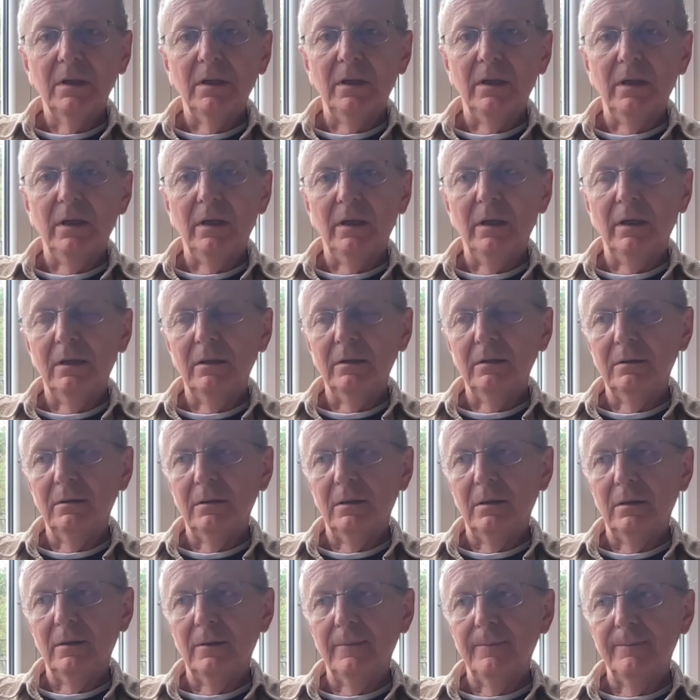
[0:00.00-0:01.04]
And
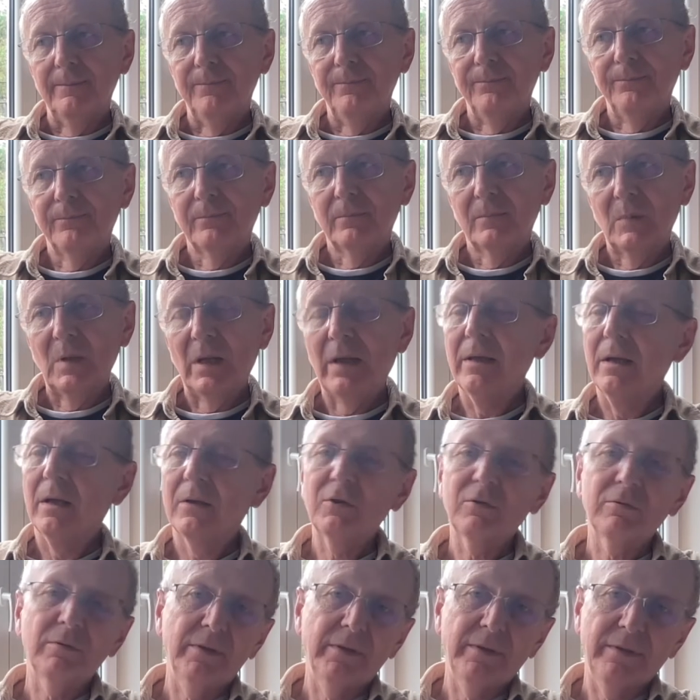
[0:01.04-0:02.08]
um, I
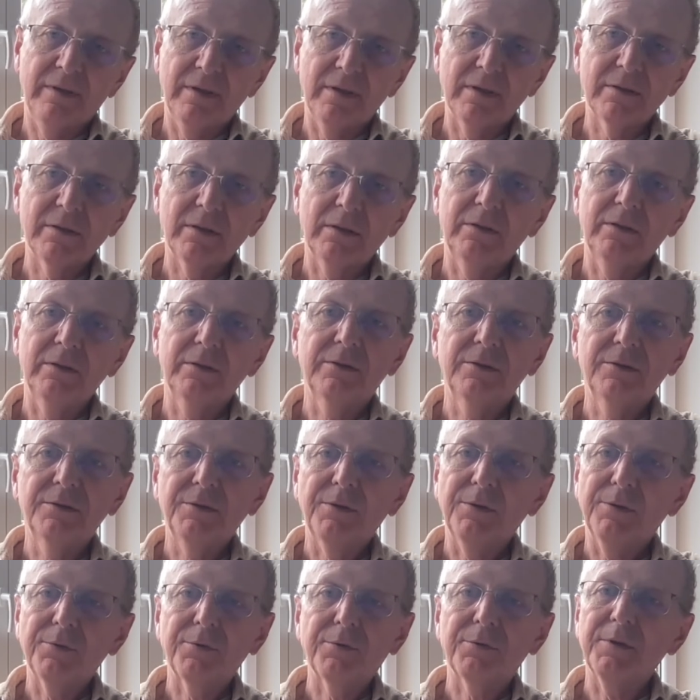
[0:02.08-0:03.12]
actually think that it
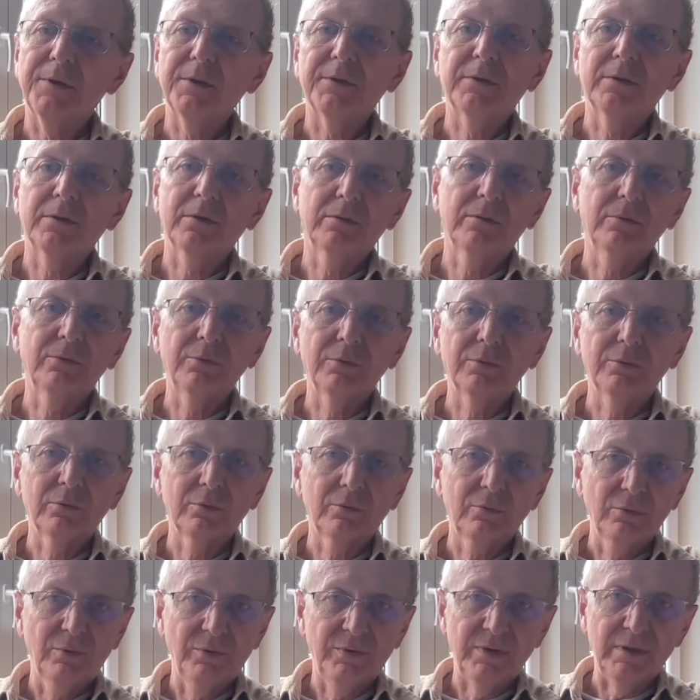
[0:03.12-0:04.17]
deteriorated due to
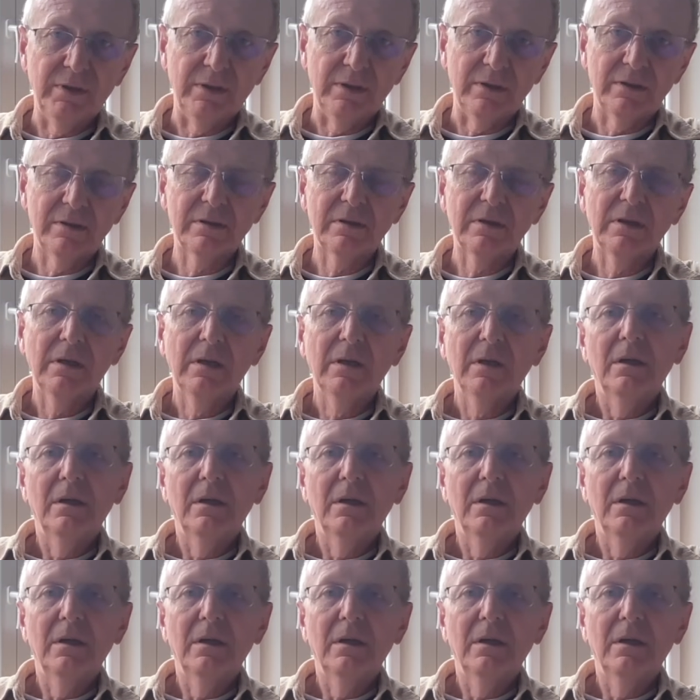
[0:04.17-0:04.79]
two things.